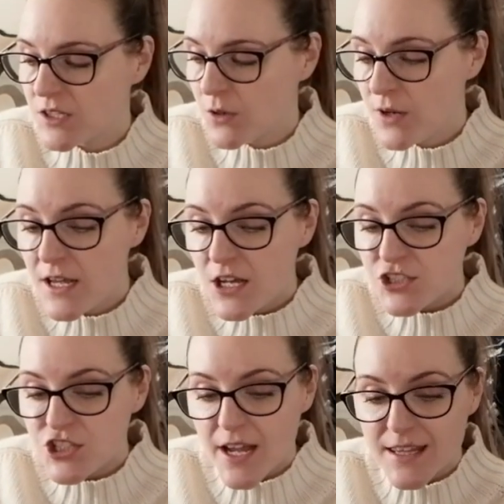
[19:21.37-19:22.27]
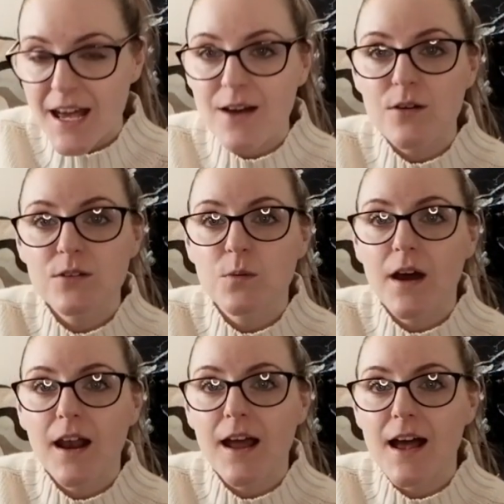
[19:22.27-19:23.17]
So check that out as
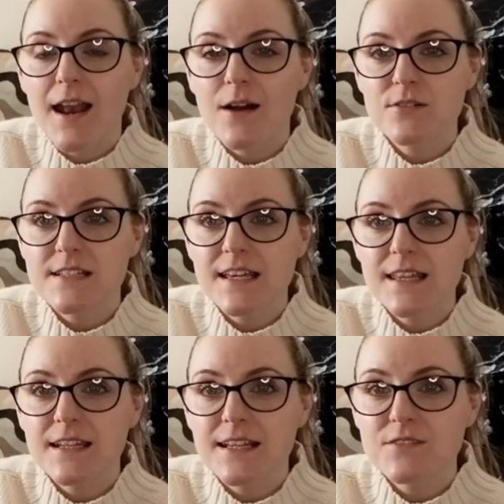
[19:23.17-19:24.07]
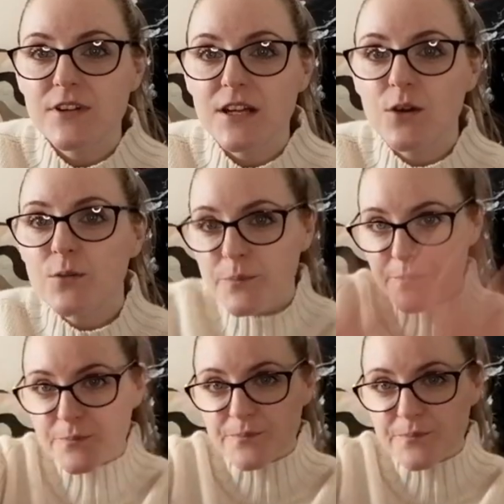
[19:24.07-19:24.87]
well. And I will see you in the next video.